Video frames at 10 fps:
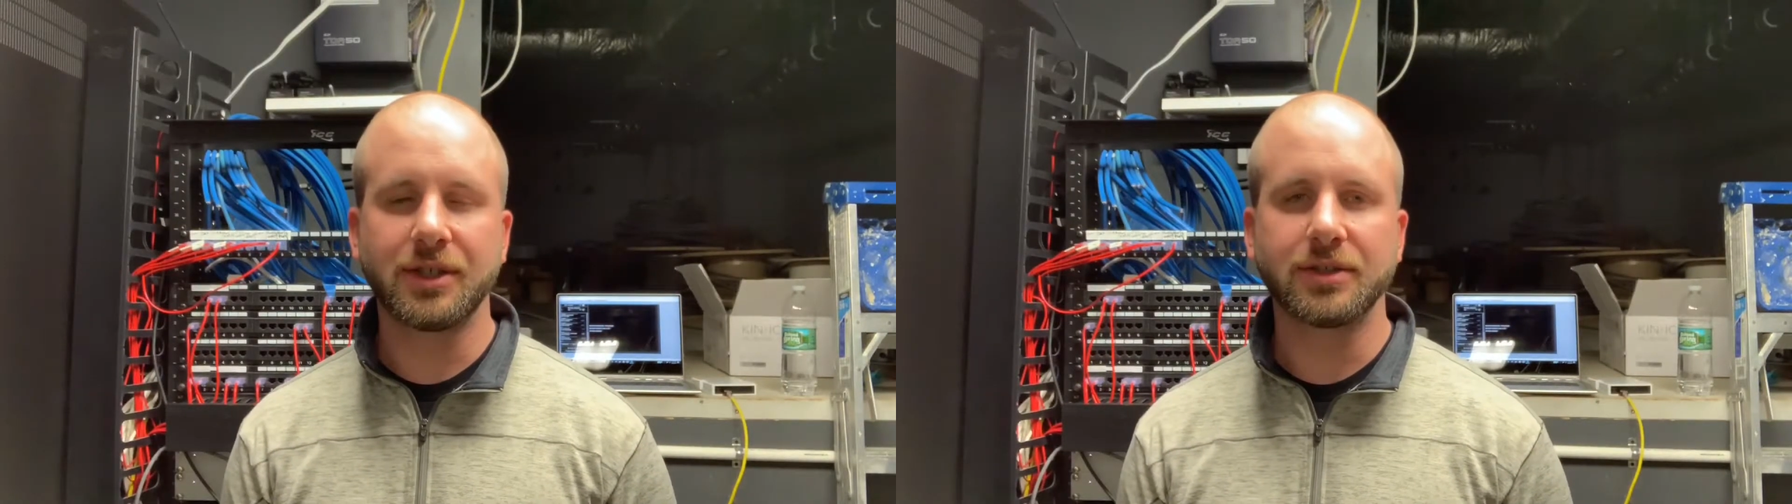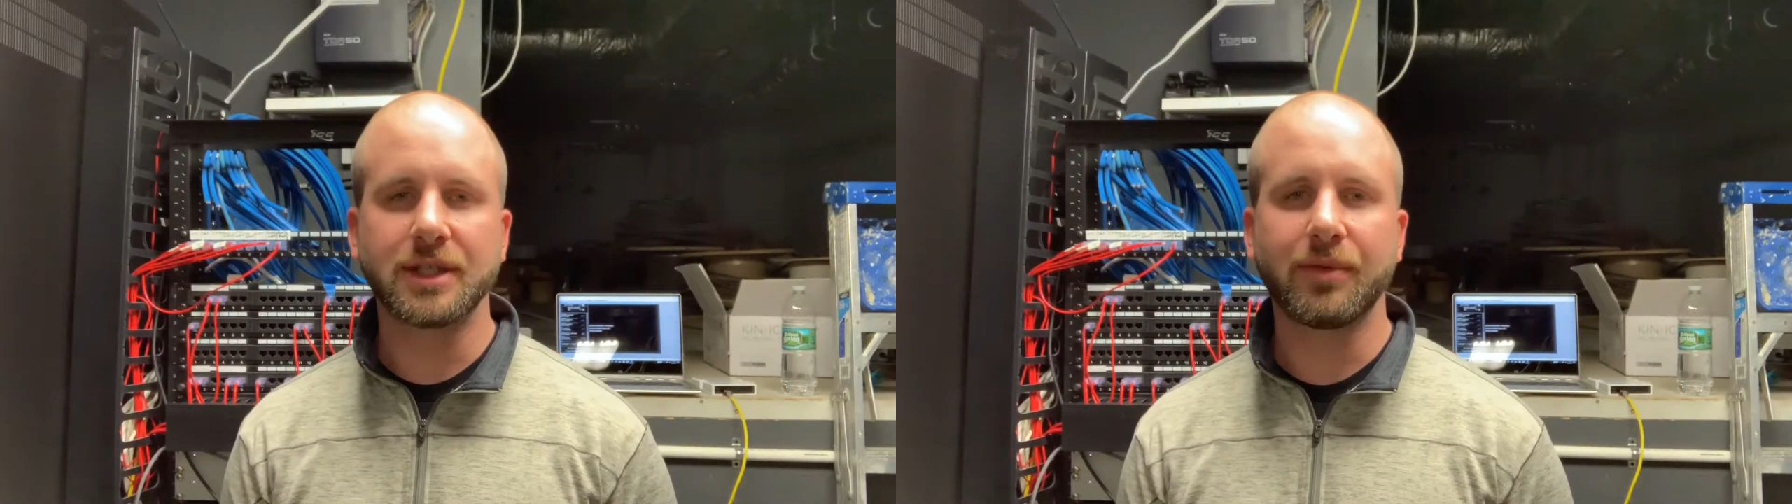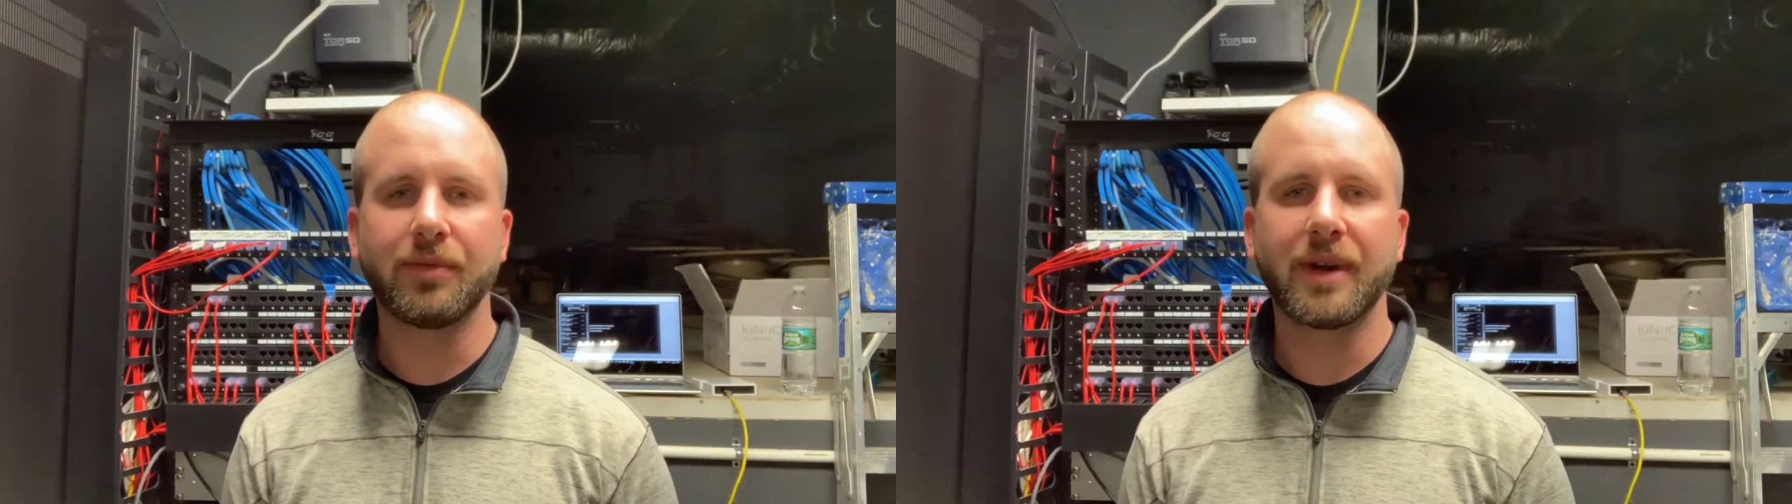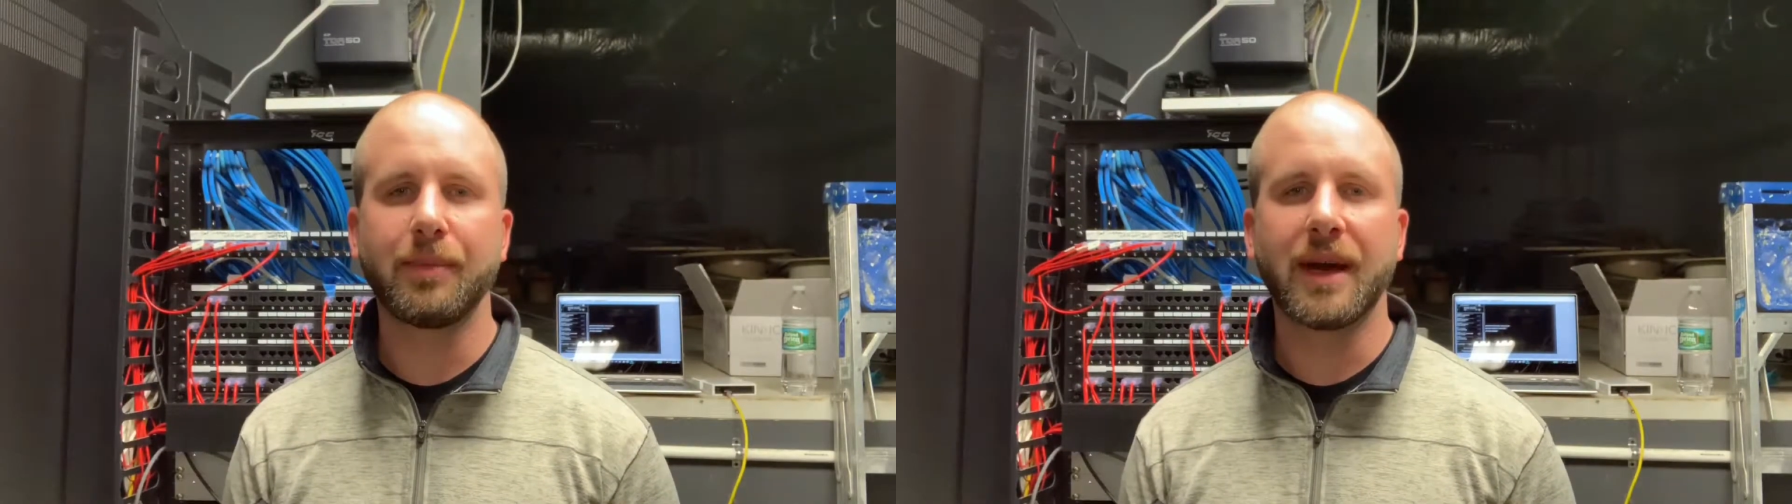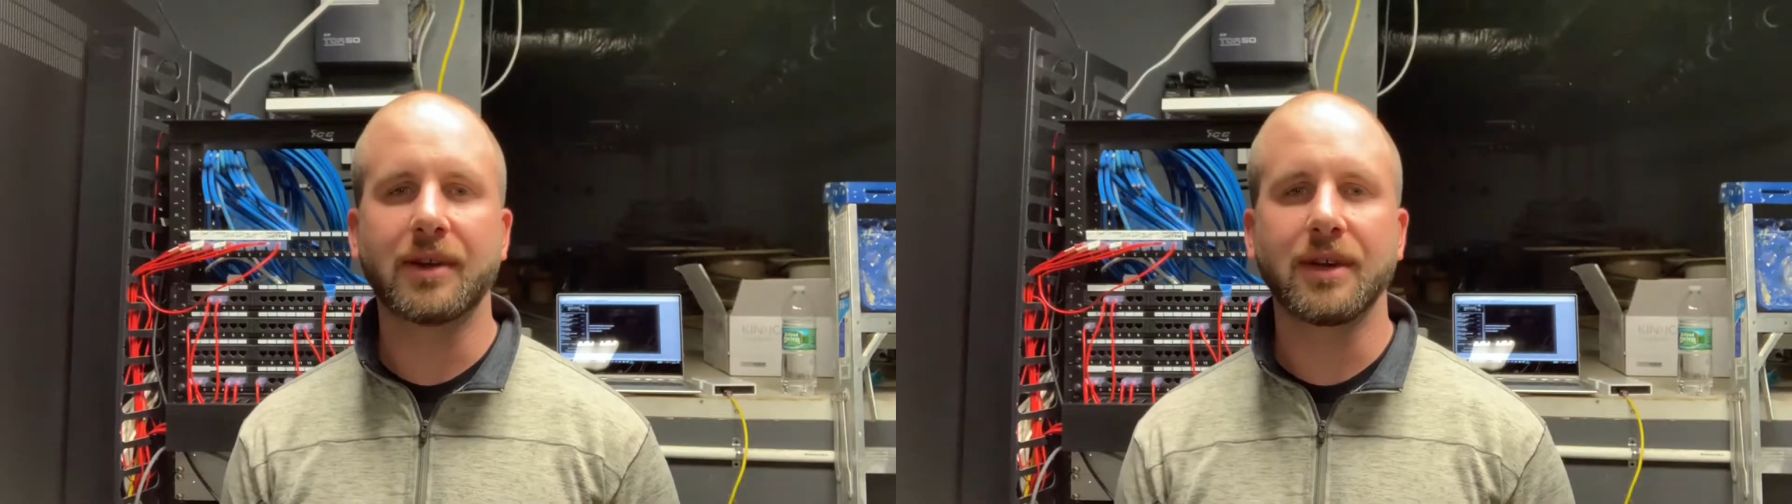know some of my
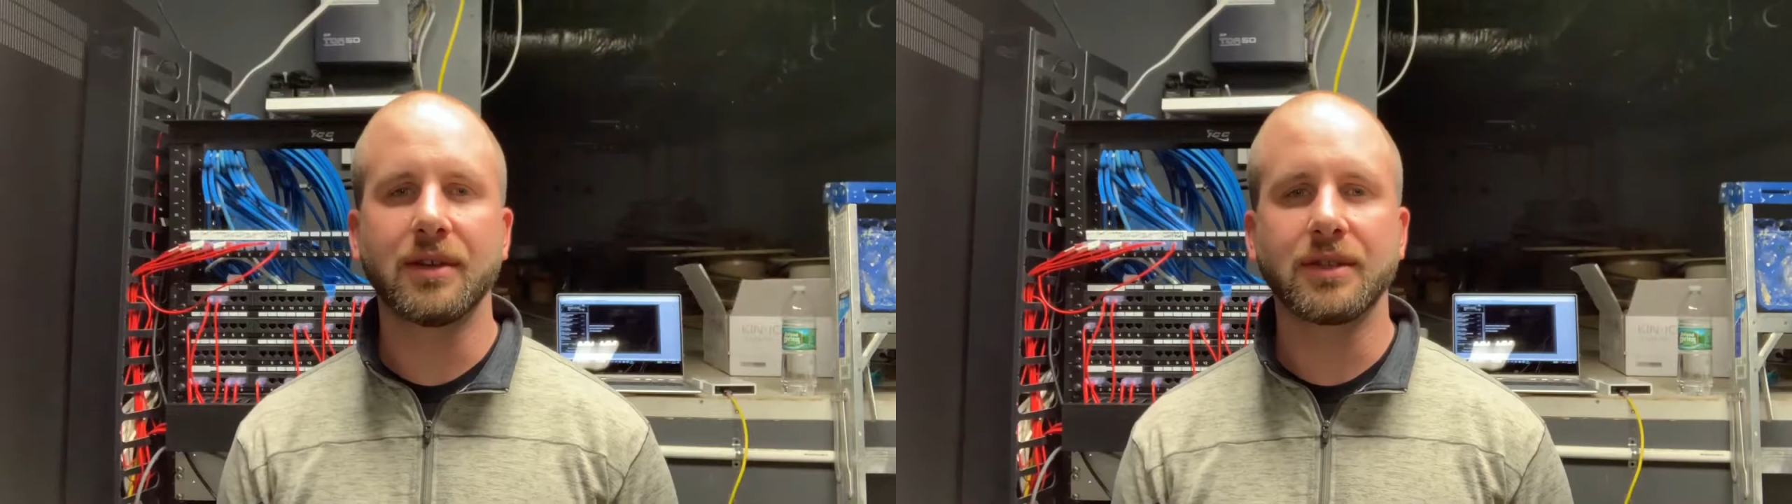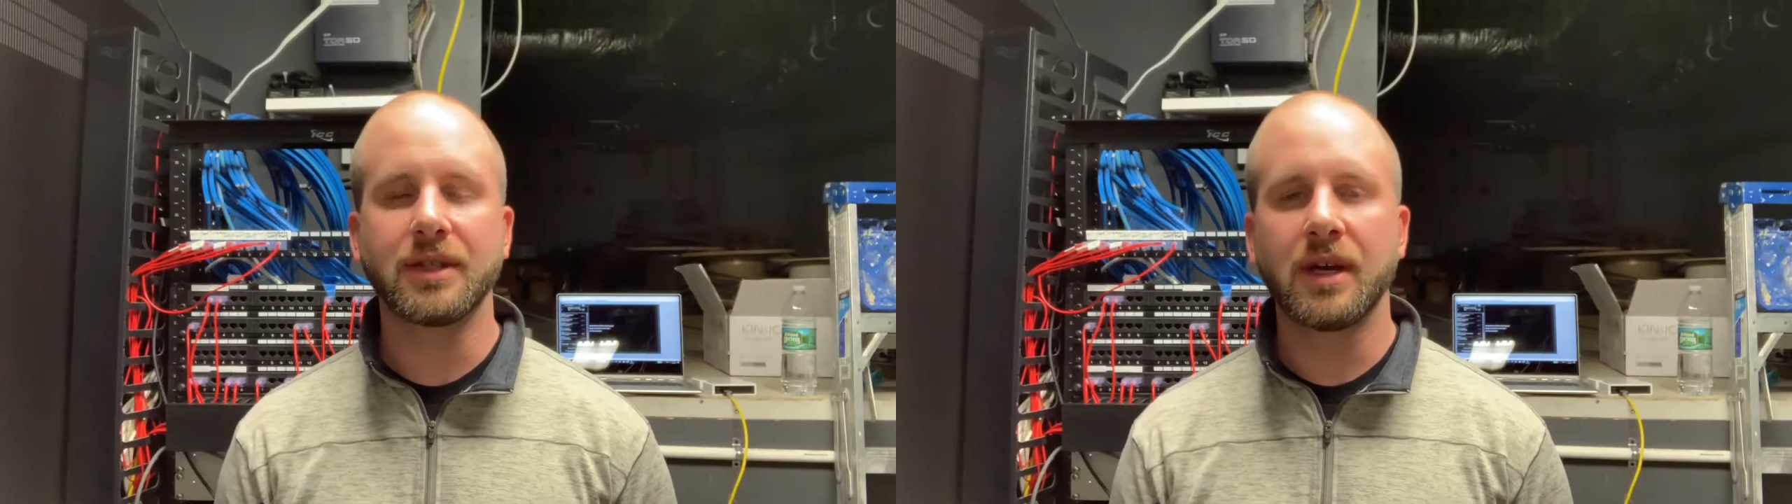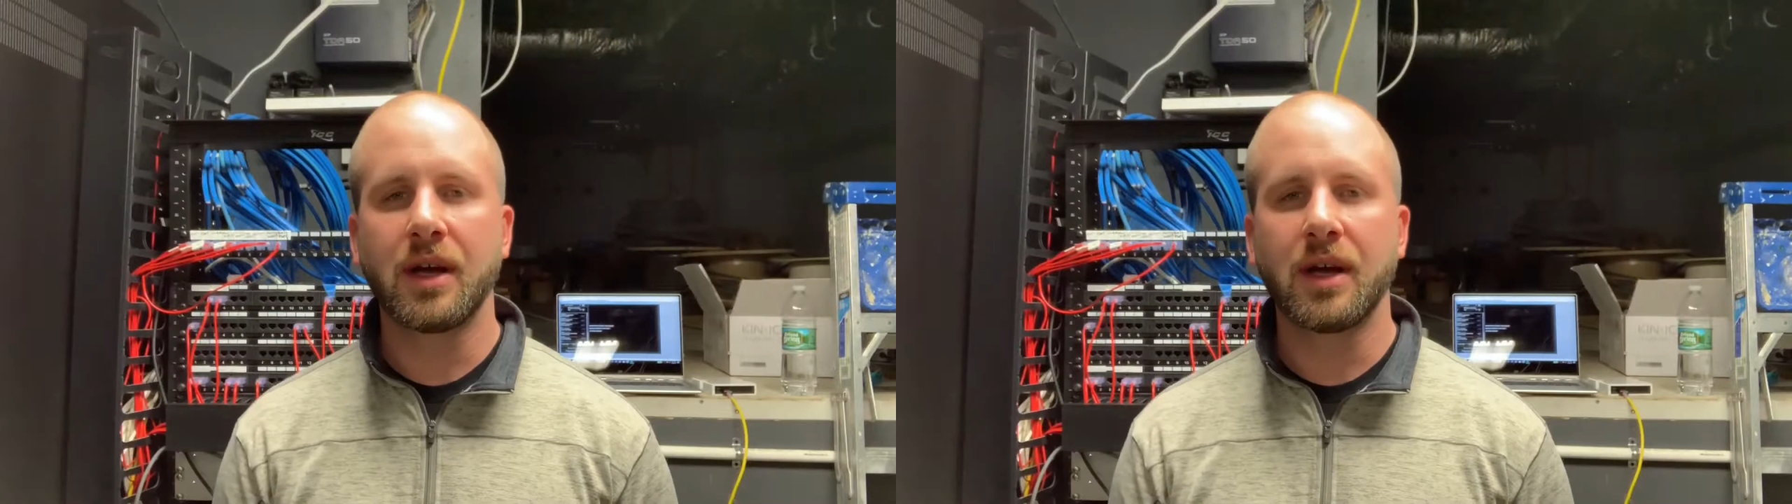background.